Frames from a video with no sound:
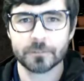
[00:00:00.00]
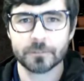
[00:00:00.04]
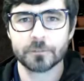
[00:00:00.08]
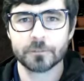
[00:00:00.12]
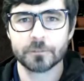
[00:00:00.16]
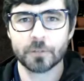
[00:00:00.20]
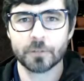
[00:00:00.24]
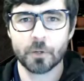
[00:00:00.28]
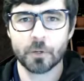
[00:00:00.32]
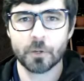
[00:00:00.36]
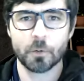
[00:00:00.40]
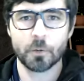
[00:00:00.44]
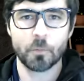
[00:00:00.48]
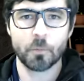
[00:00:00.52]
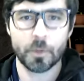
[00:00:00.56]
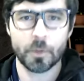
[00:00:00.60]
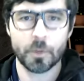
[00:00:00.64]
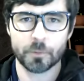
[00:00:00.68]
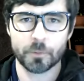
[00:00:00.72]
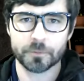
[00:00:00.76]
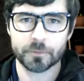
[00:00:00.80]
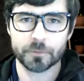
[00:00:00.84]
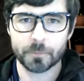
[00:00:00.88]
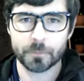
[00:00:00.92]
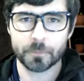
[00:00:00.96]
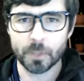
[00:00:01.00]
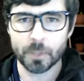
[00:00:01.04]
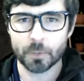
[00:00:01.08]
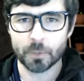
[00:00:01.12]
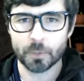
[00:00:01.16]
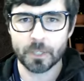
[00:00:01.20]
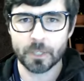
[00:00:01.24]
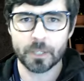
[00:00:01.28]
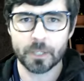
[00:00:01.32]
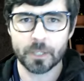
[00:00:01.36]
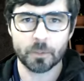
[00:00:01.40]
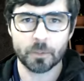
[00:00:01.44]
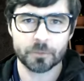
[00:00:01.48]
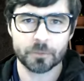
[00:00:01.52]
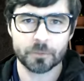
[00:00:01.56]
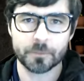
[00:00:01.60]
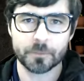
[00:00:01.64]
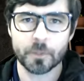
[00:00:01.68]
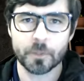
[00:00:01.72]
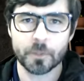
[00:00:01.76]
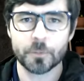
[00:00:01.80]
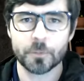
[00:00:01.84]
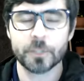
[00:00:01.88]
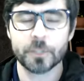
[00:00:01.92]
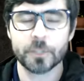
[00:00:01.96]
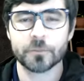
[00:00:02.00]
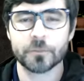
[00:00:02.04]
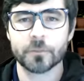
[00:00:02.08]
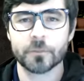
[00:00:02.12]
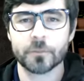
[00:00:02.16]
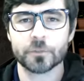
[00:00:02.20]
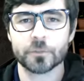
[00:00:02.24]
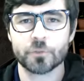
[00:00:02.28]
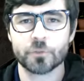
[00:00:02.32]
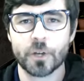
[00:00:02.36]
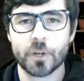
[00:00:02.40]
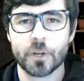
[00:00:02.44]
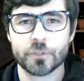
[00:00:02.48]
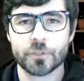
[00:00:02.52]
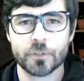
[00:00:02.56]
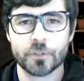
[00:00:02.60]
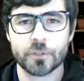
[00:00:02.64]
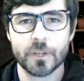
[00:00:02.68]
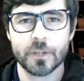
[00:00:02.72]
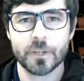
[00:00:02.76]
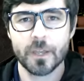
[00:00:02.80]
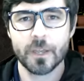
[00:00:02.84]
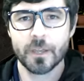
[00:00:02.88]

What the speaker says: So whether it's a building or some other piece of infrastructure,